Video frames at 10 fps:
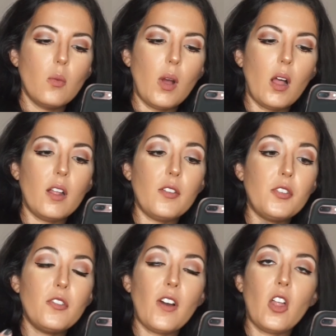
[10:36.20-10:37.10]
Well, if
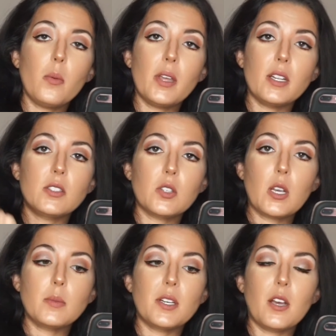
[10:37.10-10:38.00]
you follow me on
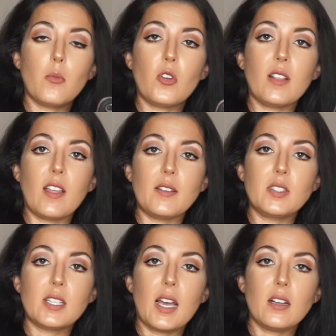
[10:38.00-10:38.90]
Instagram,
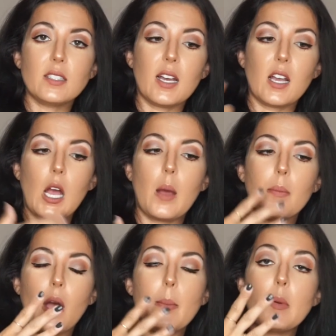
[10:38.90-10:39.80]

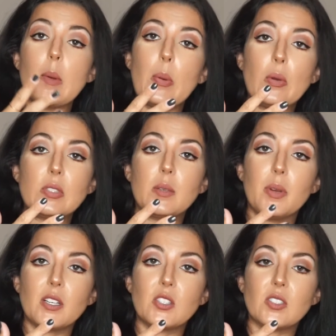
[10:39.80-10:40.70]
DanielleMarieLifestyle.com, I'm going to be posting
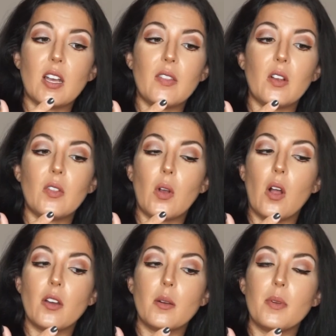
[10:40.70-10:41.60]
pictures on there, and they're
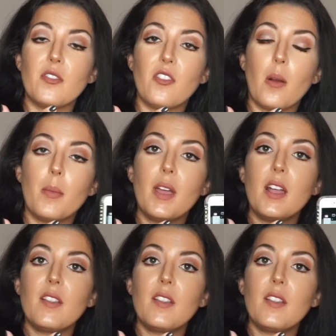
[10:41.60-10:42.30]
all going to be from